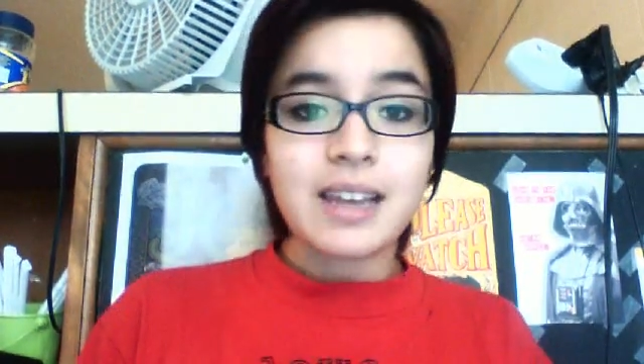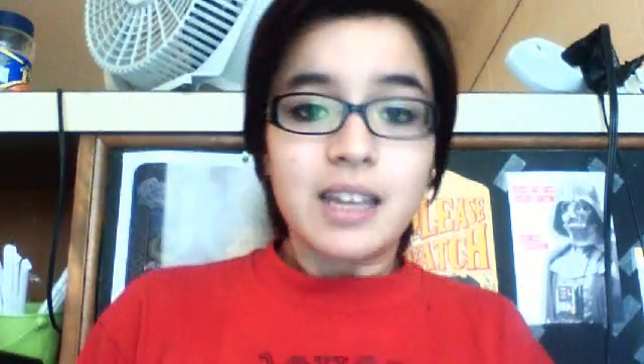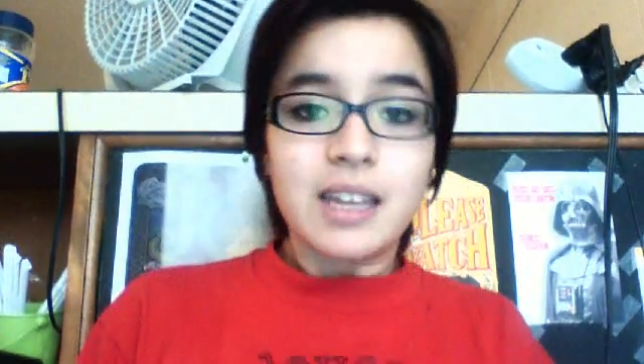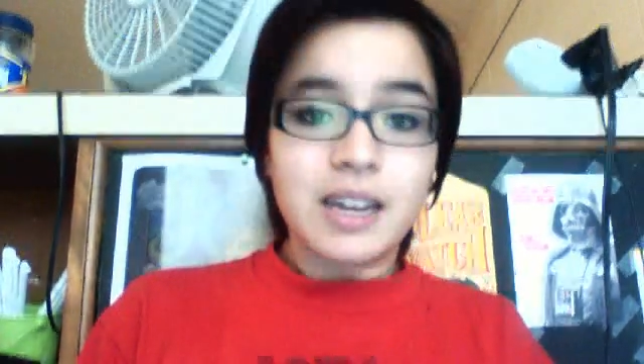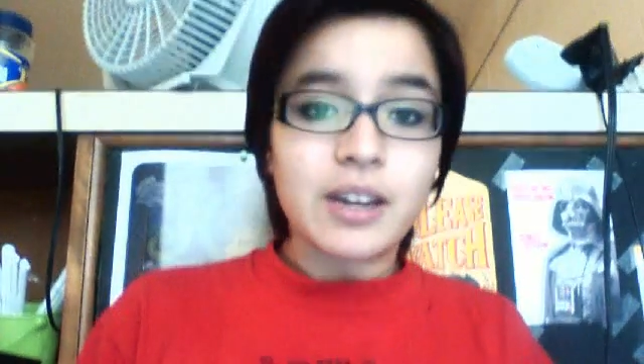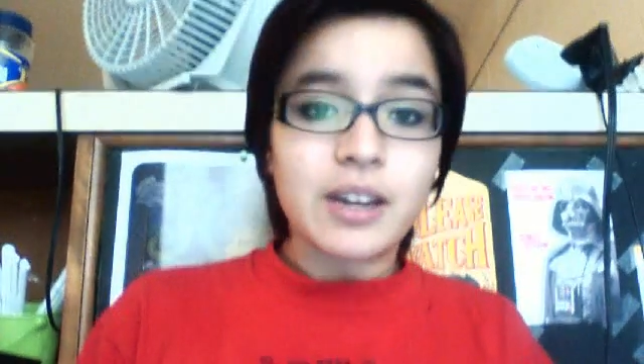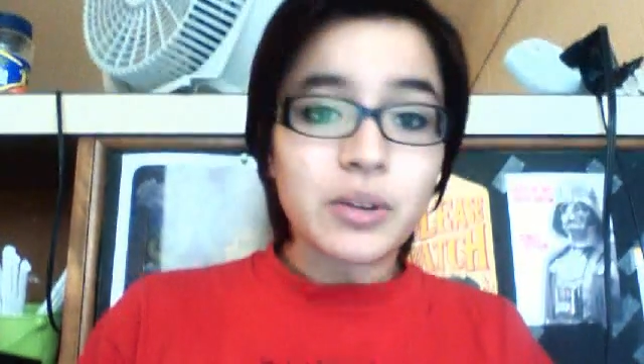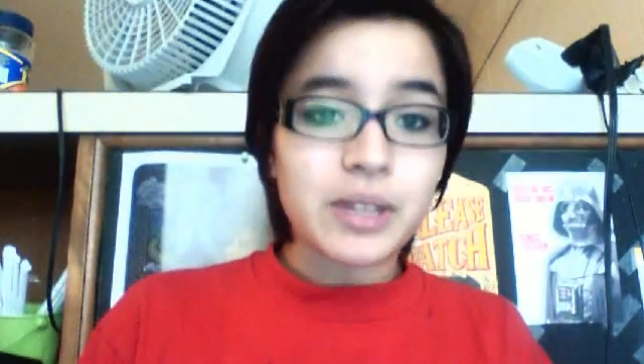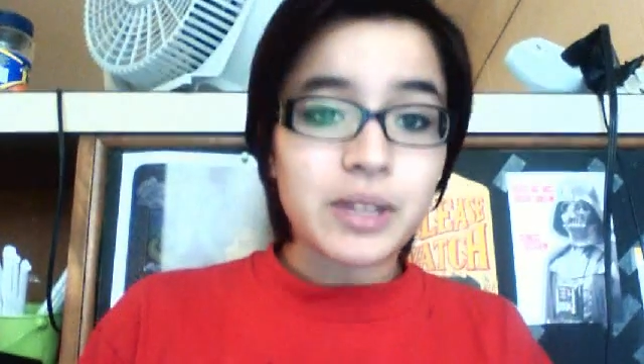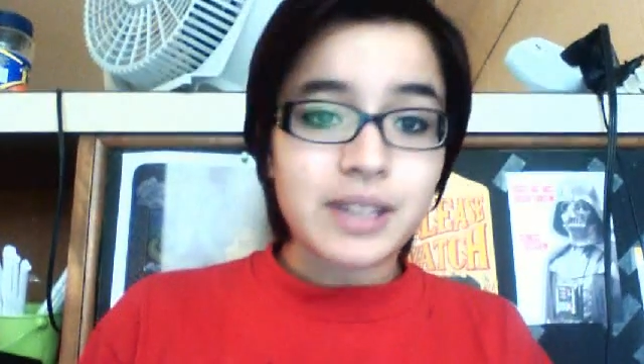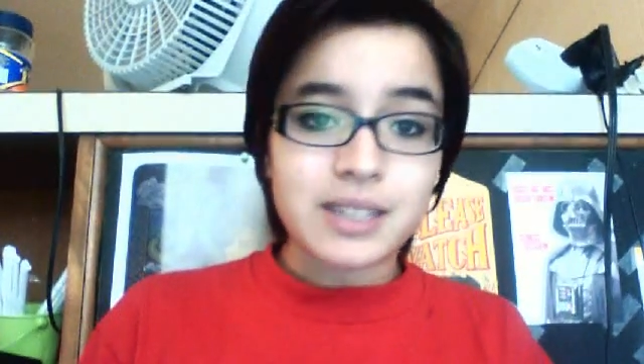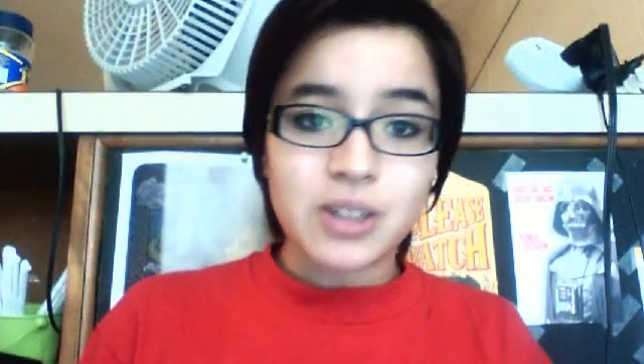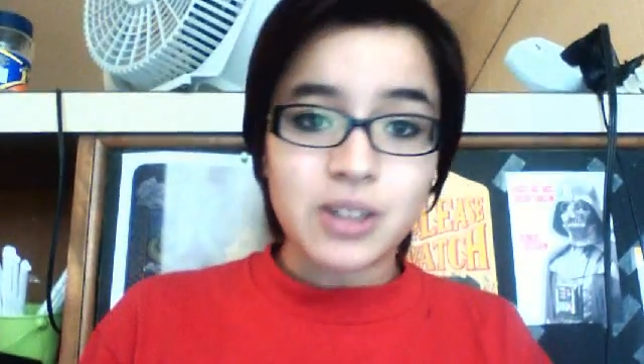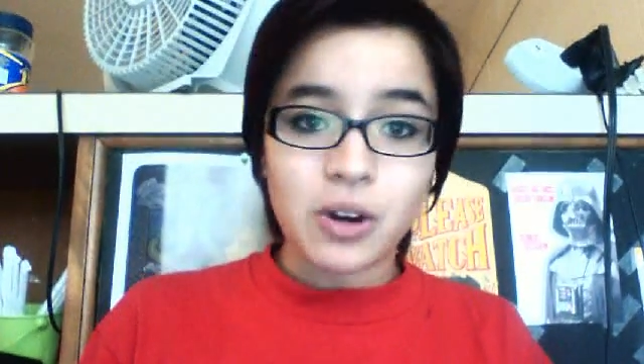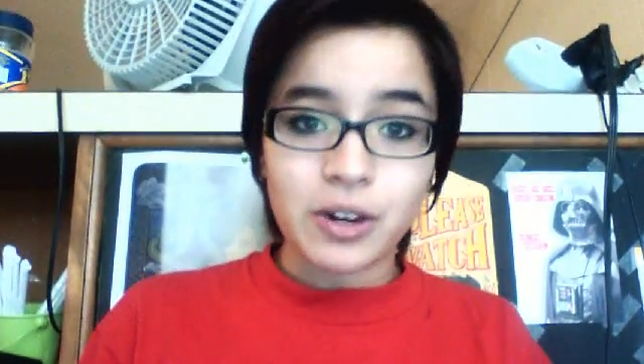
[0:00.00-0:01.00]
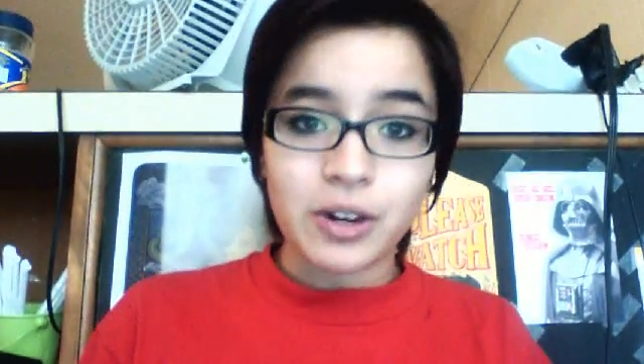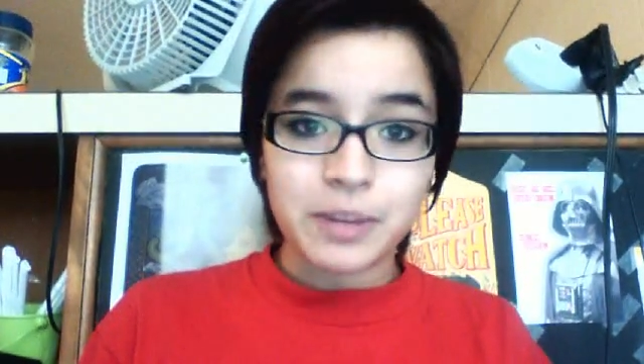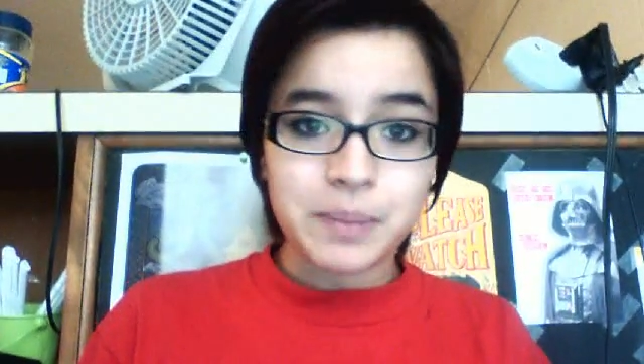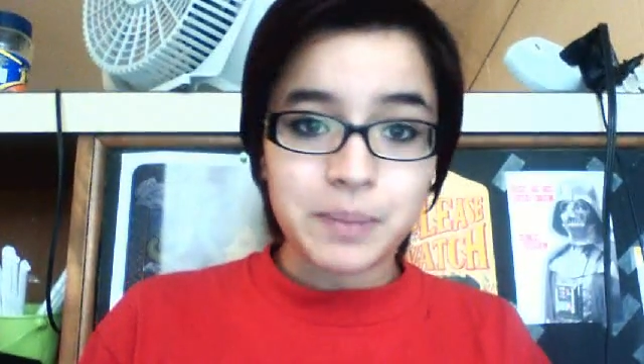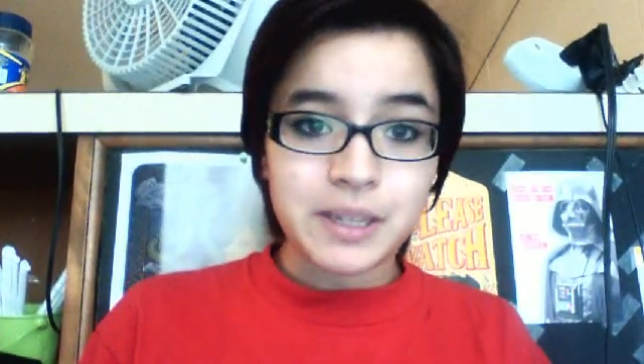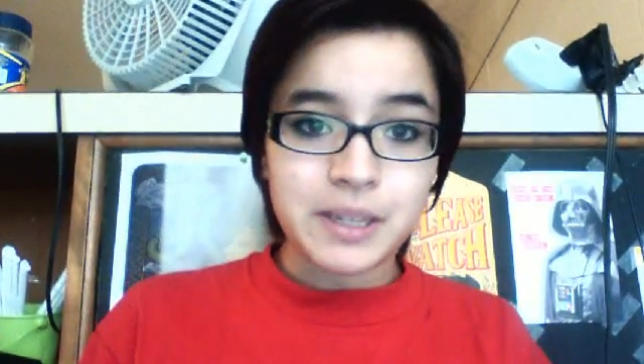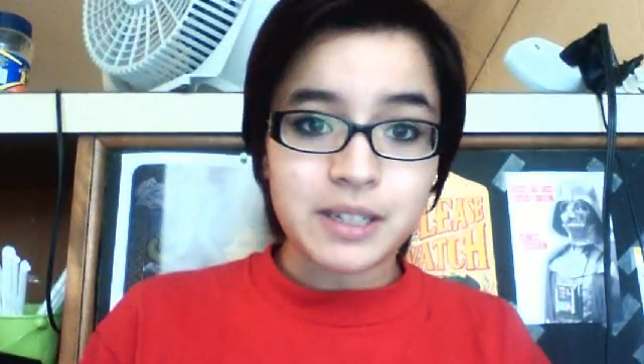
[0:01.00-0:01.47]
And I know that that's
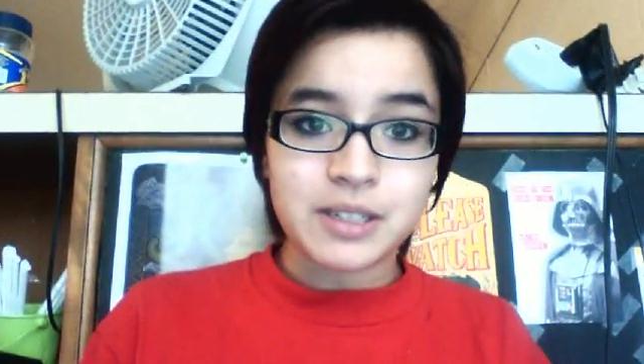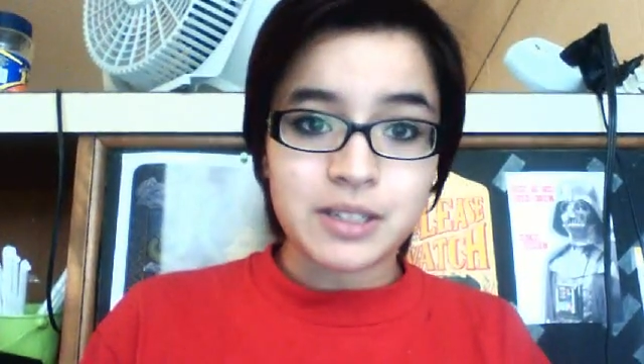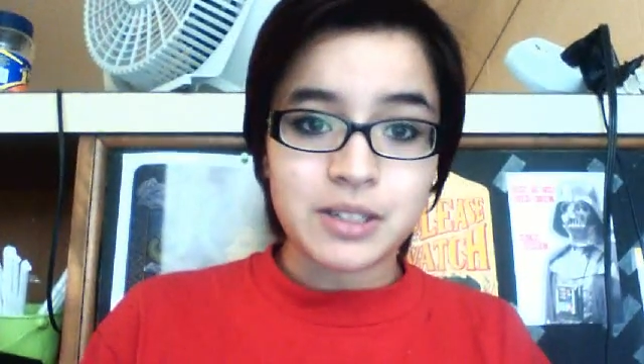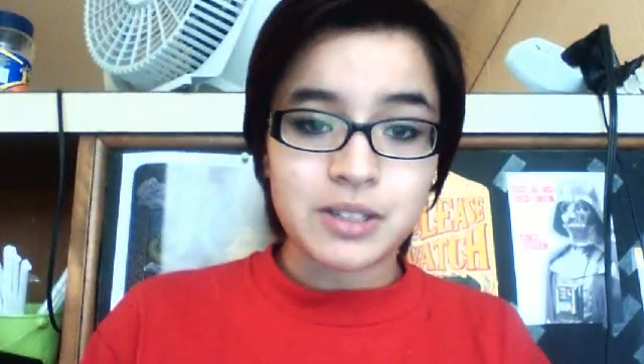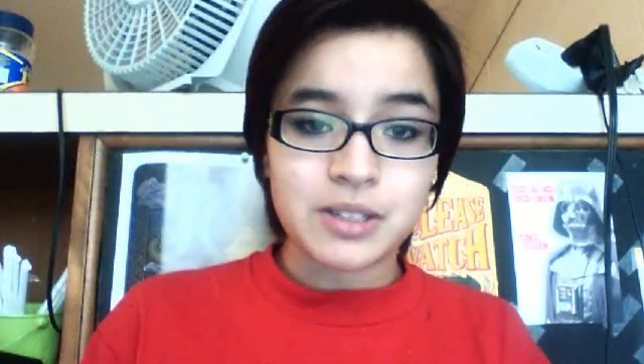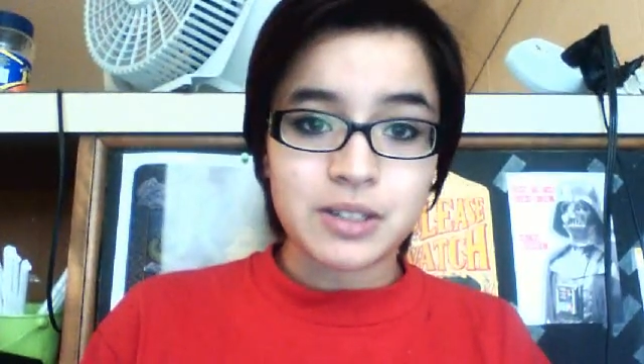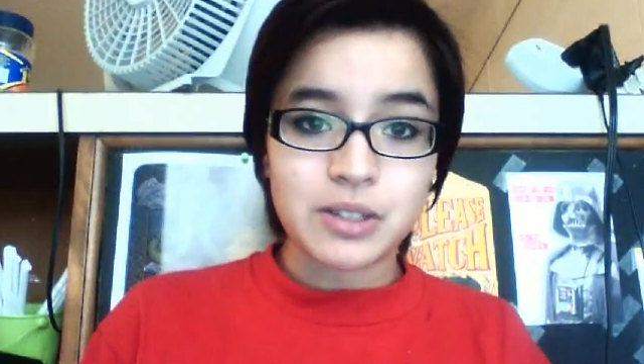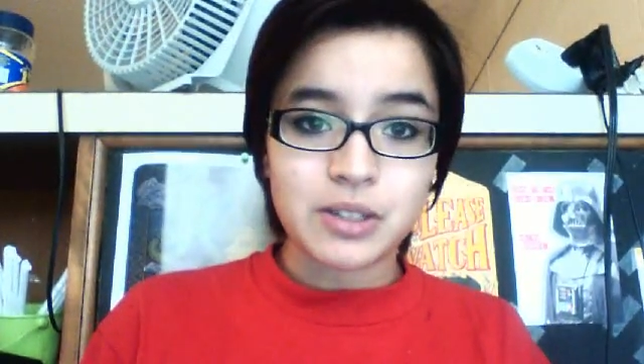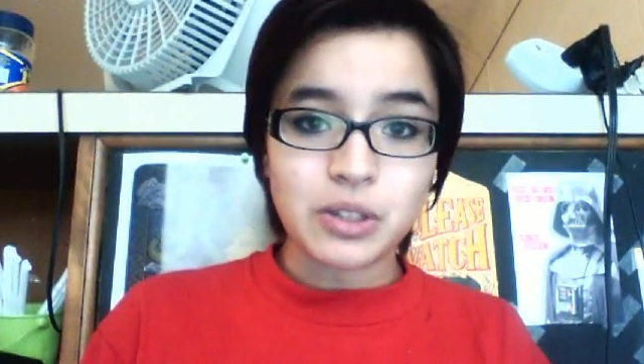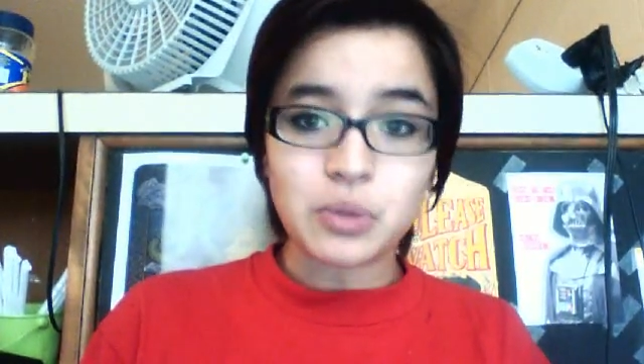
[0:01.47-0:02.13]
hard because